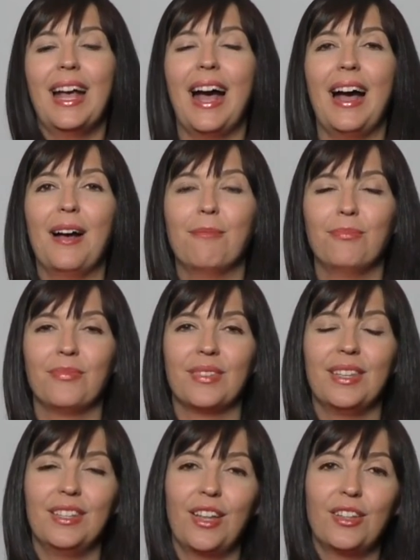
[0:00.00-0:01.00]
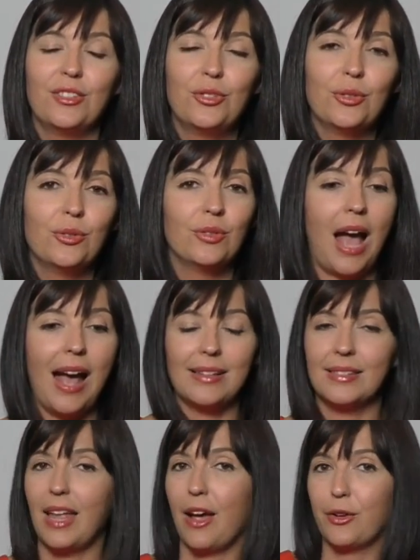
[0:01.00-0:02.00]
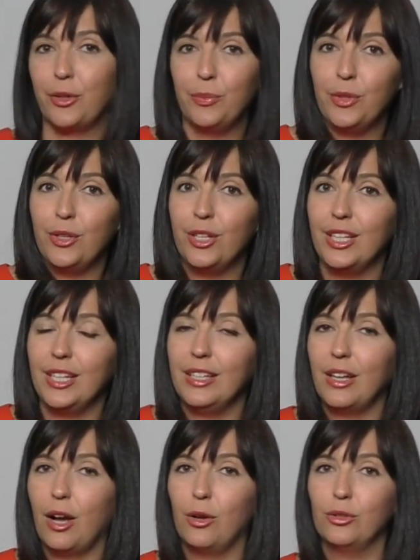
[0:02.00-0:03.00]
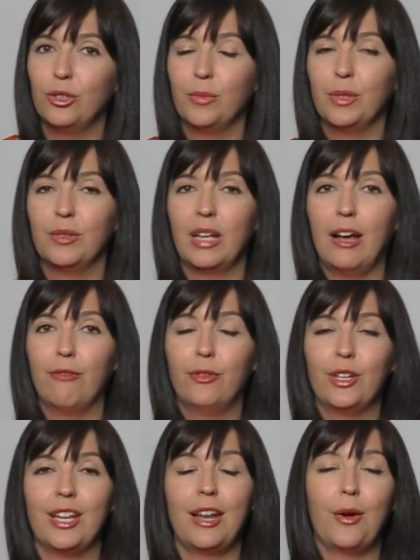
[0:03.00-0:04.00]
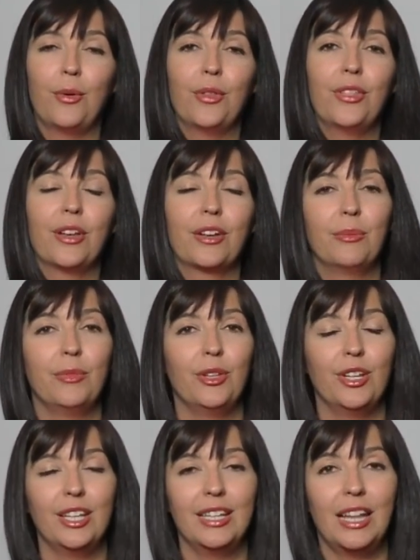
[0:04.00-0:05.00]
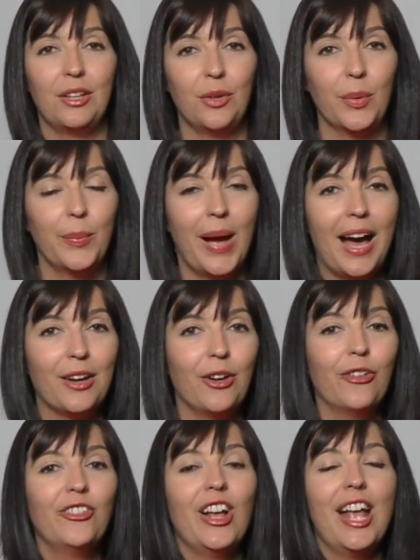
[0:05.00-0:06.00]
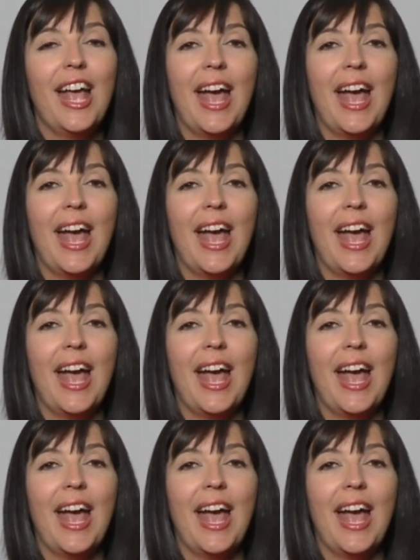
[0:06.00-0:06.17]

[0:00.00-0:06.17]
do ask our community, our Ultimate 48-Hour Author community that you're a part of,